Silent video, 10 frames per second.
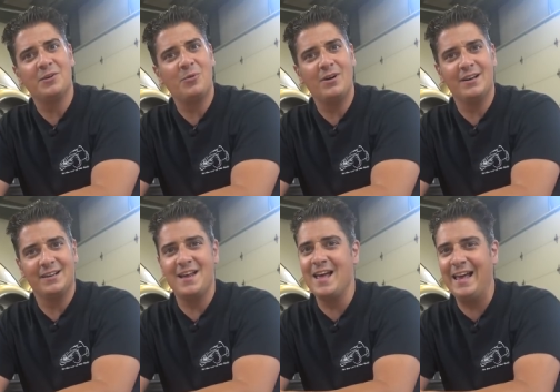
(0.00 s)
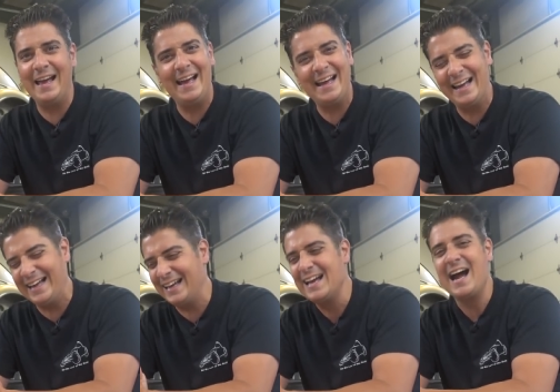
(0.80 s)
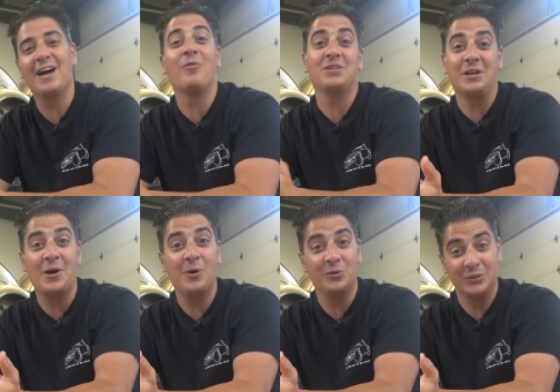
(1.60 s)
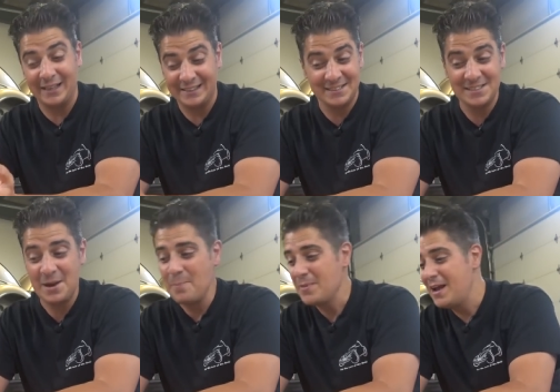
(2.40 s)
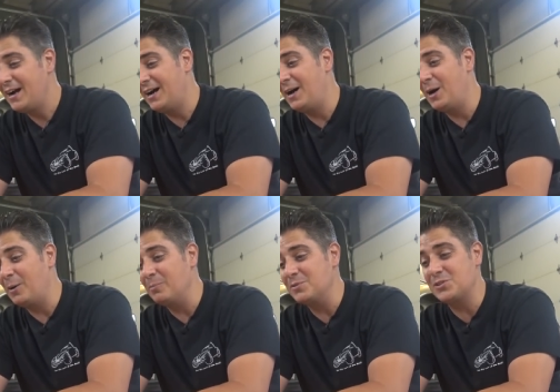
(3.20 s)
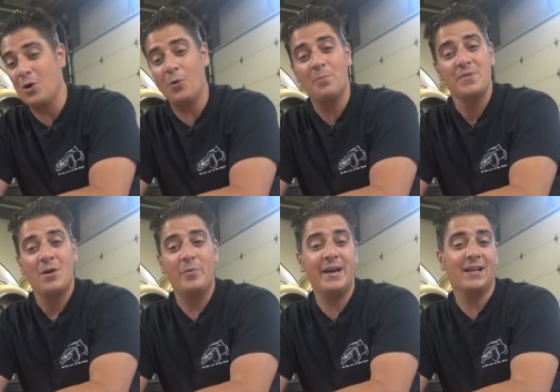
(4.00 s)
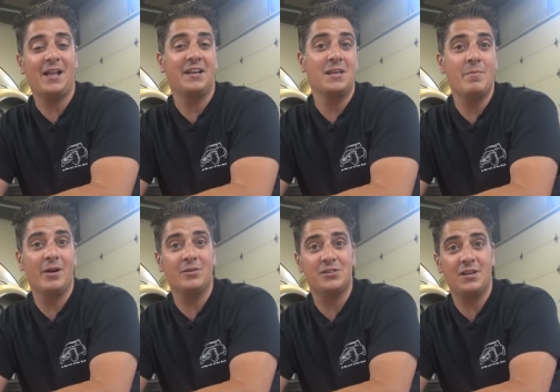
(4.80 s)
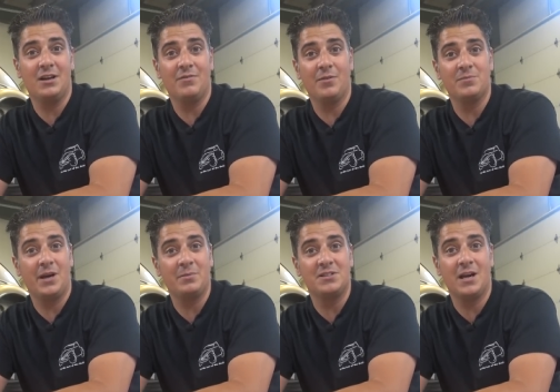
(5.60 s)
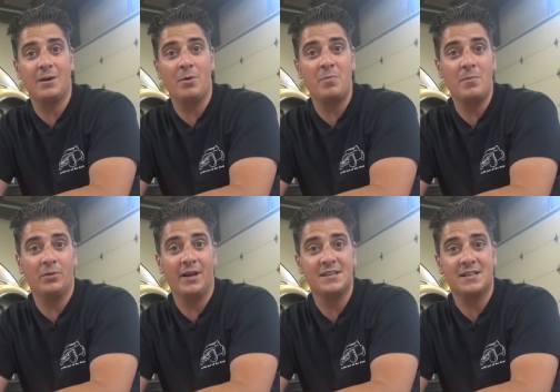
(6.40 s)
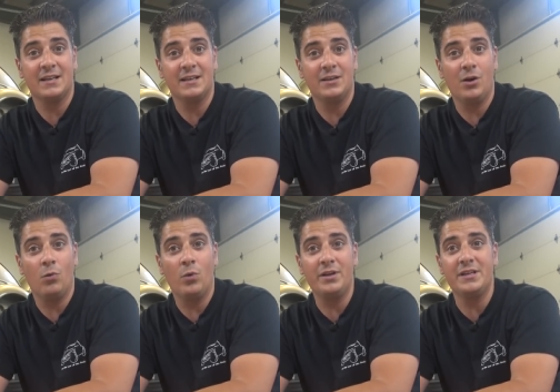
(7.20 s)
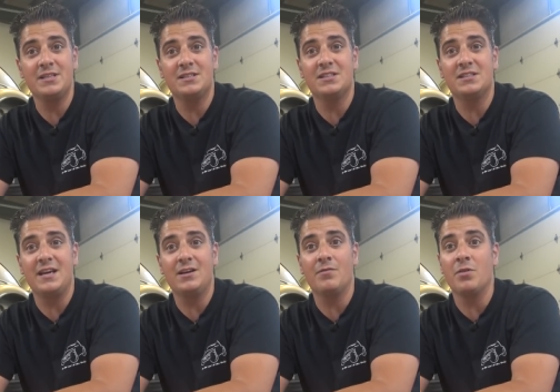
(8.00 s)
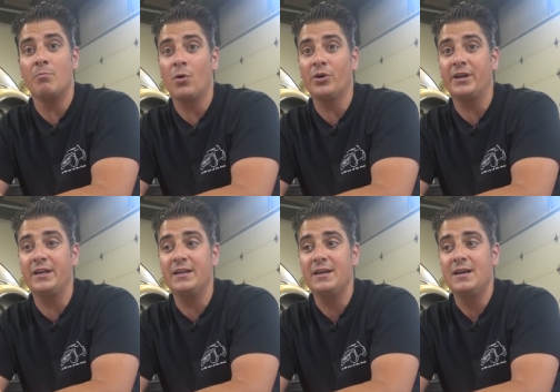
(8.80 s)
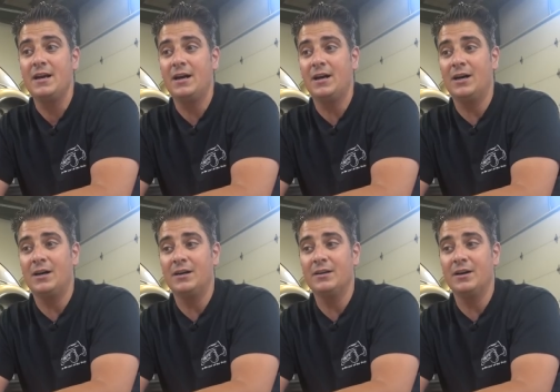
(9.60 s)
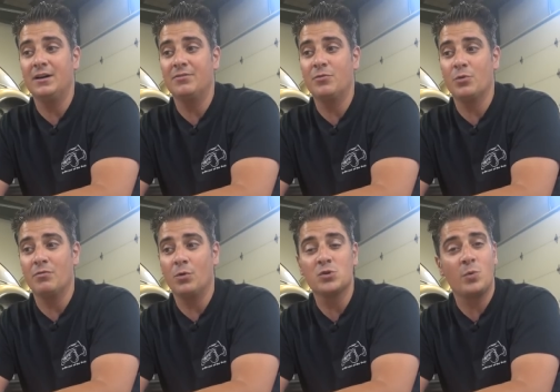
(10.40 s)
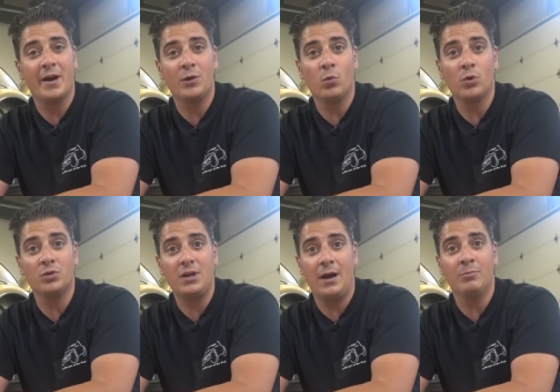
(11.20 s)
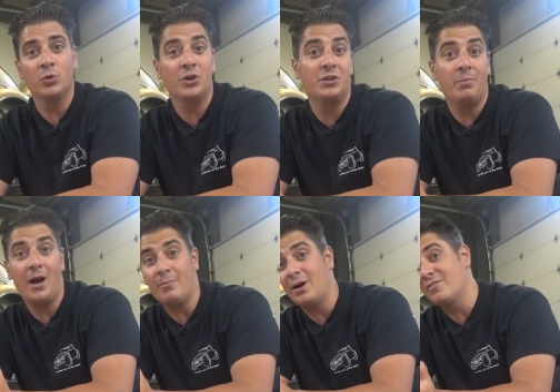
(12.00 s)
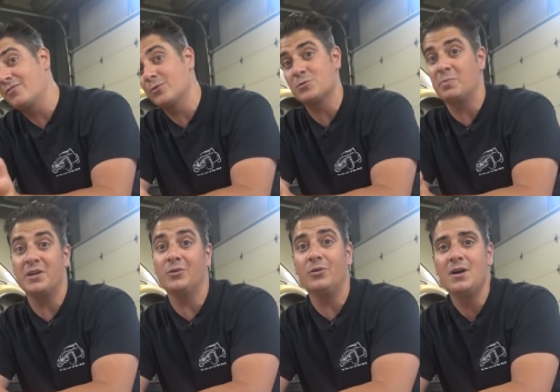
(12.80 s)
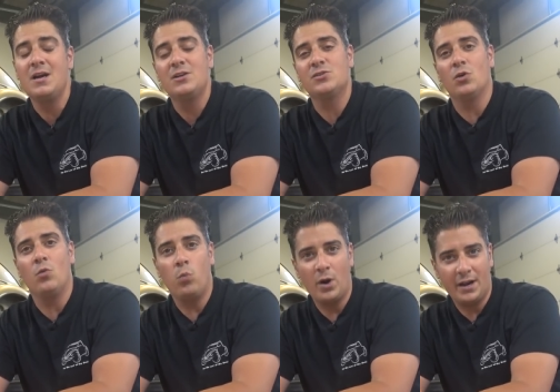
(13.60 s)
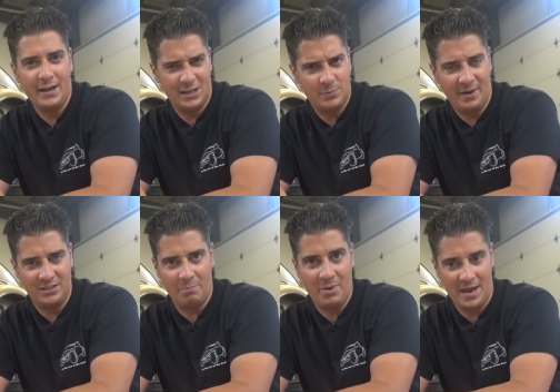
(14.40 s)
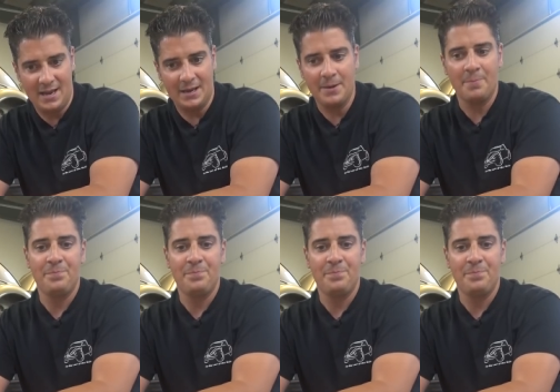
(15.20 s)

don't want it. I don't want the cold, that is. So we get a lot of emails from time to time of people asking, you know, what is the state of the market for the Volkswagen world? I'm looking to buy my first Beetle, so what could I expect to pay